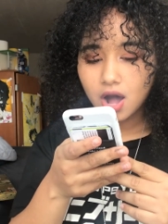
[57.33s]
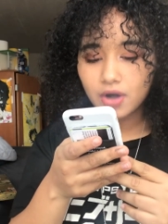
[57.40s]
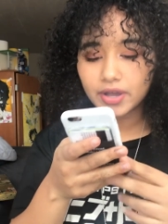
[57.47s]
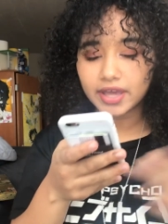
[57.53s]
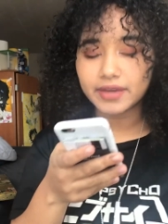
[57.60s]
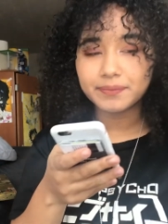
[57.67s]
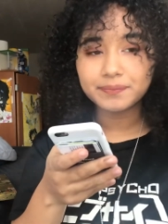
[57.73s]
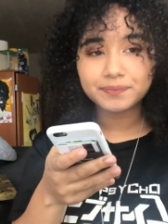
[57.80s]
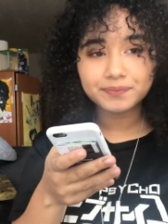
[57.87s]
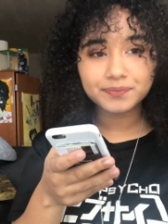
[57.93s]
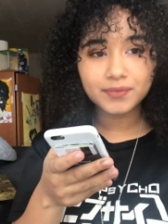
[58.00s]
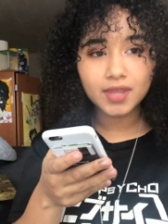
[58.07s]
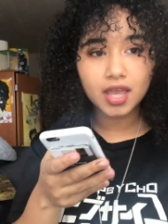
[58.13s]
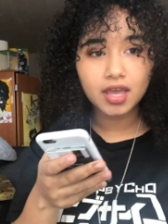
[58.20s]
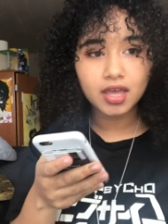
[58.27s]
Okay,
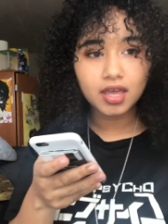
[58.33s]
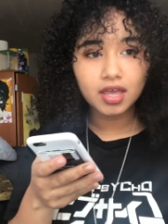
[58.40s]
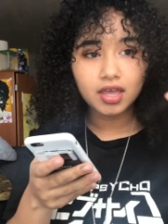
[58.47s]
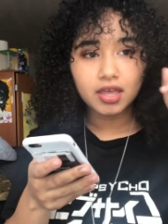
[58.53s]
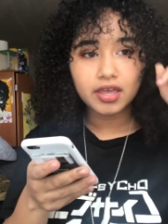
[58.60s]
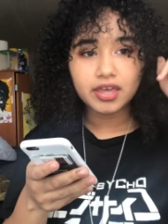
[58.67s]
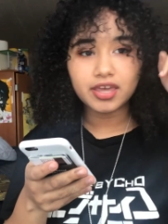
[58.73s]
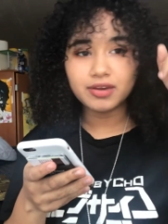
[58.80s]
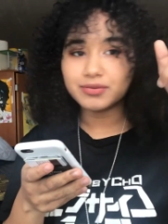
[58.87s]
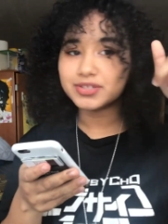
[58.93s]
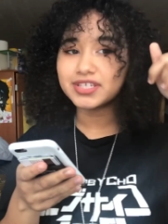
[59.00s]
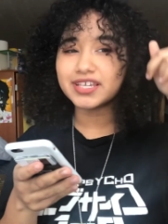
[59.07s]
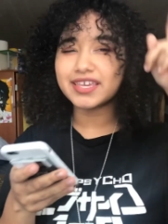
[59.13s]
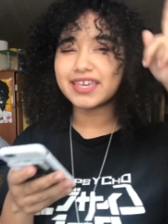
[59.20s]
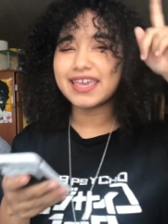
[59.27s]
it
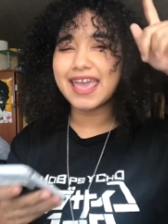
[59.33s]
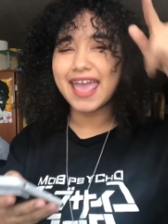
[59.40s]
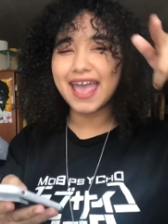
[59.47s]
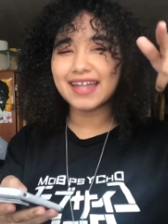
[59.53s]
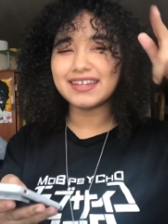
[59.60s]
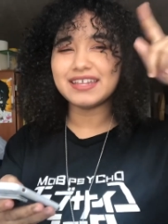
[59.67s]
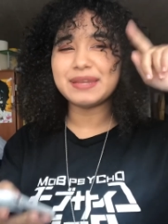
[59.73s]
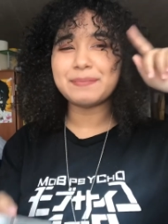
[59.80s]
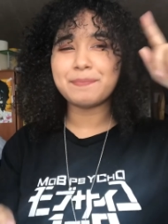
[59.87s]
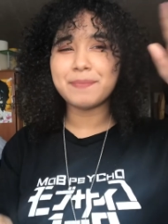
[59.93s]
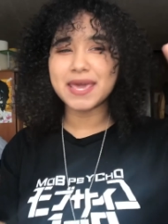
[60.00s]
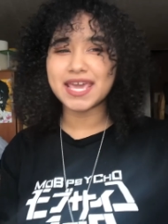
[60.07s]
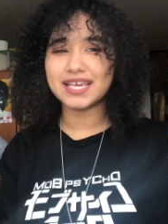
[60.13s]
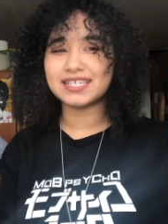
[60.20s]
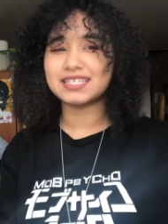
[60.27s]
was a Canon
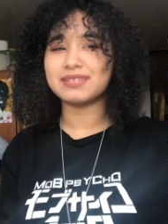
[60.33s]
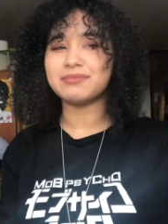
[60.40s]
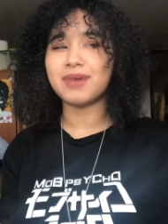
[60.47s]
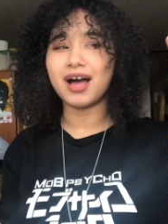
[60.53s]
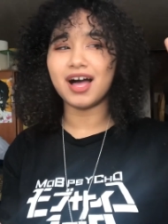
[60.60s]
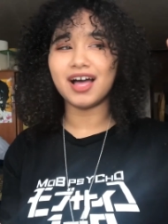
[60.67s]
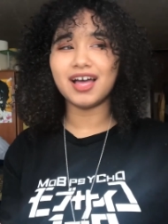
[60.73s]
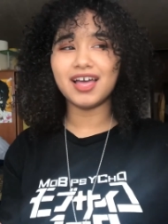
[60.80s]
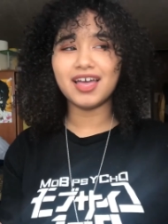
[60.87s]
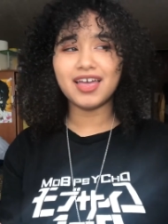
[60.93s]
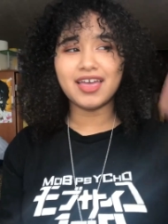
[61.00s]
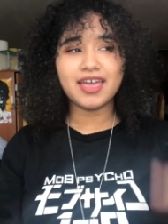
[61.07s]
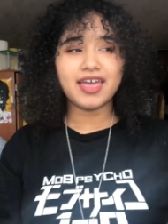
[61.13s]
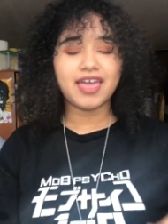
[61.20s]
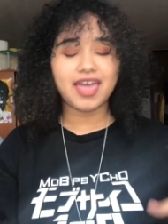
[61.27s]
Pixma,
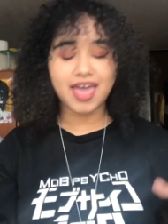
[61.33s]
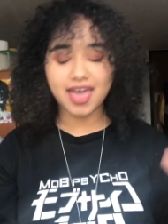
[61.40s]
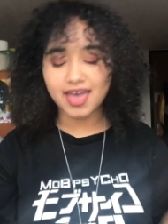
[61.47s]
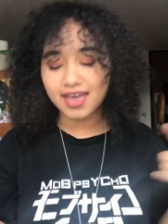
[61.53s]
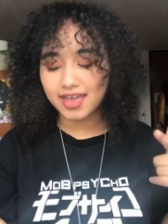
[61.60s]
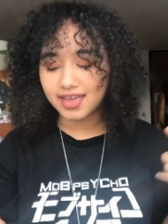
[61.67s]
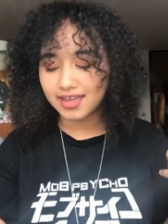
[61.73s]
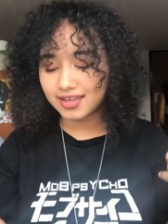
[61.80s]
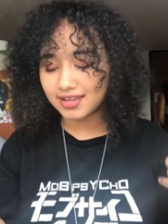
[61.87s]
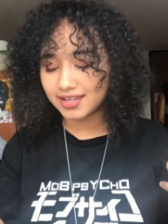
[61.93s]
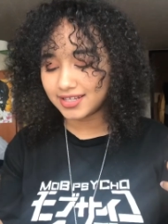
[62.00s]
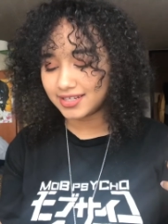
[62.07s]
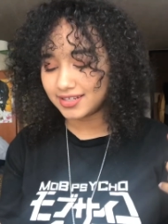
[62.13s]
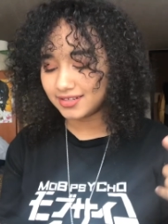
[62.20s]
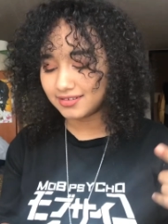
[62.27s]

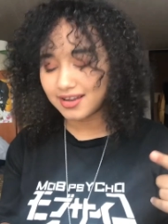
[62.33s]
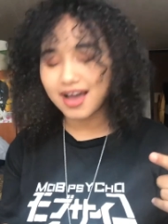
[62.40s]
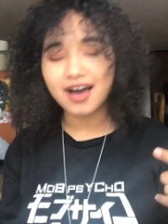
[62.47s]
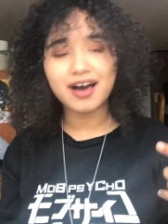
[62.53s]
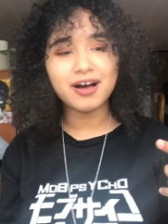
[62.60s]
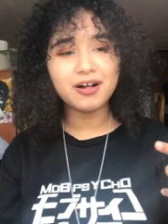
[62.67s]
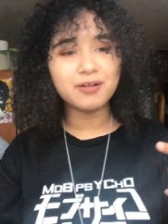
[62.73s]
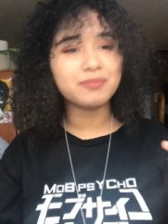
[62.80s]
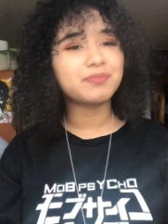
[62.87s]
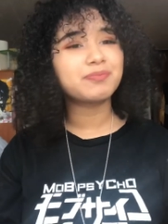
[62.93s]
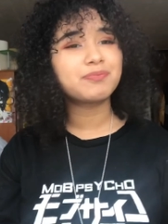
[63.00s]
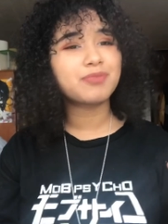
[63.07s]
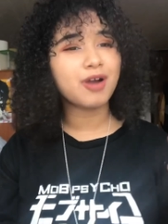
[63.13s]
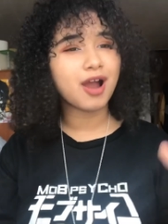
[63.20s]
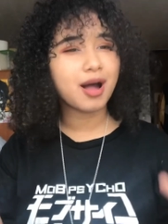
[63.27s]
and I'll
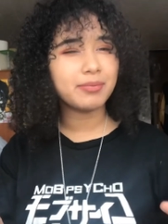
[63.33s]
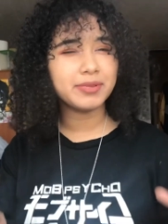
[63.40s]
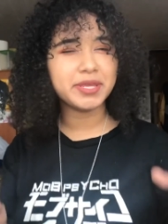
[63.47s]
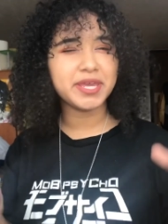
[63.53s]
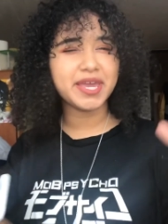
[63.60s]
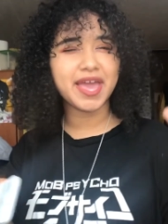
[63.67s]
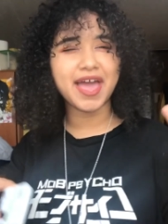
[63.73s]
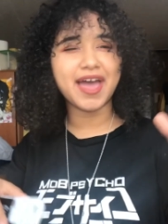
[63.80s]
probably